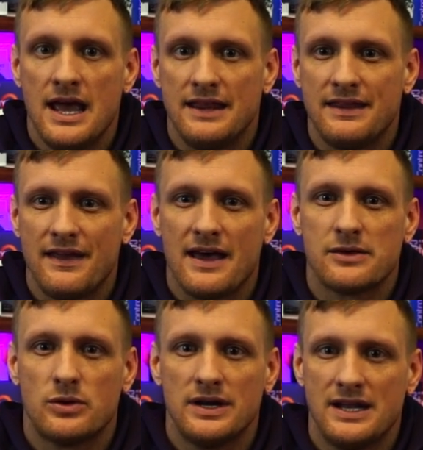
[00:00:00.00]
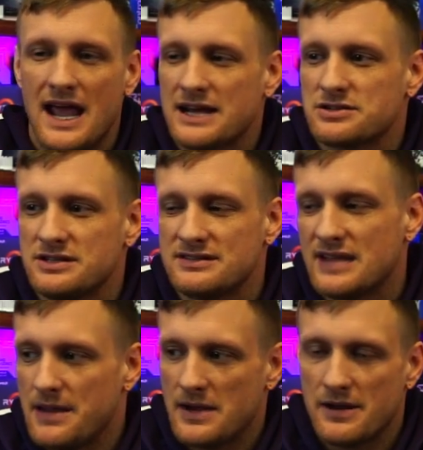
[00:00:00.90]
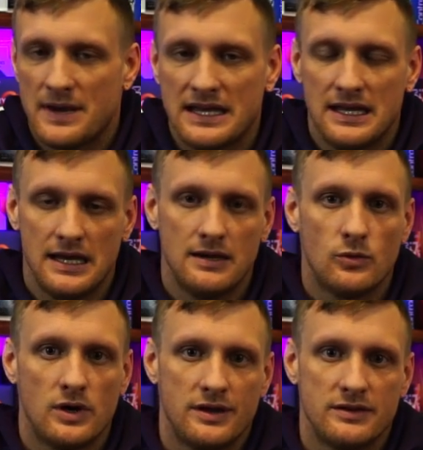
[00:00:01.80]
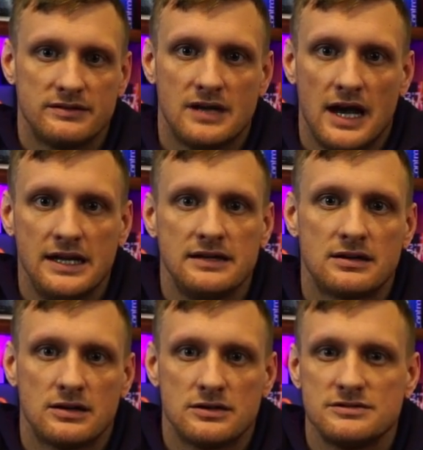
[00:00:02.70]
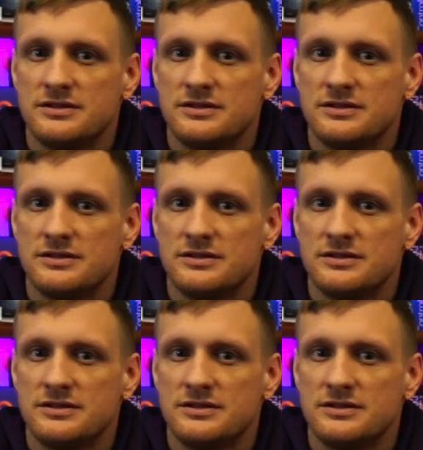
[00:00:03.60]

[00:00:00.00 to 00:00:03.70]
and then the other one actually just came out of my kit in one of those tiny turners.